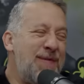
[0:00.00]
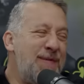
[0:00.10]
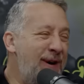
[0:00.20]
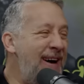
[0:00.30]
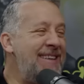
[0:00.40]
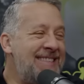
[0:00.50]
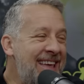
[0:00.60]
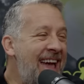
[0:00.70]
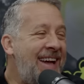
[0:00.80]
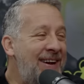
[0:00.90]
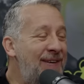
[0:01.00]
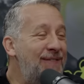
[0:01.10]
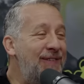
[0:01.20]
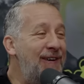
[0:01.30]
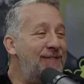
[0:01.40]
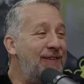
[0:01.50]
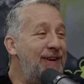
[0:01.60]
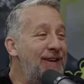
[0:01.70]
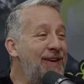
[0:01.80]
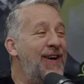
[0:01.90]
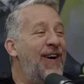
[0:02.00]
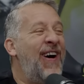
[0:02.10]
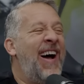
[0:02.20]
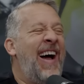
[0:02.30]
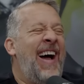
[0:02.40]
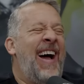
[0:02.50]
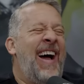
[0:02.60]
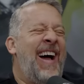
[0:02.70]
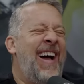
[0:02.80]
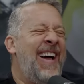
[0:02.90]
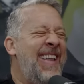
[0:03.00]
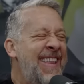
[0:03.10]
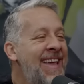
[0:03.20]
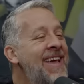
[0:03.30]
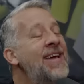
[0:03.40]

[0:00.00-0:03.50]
where does that come from? Don't know. Don't know. I'm very scent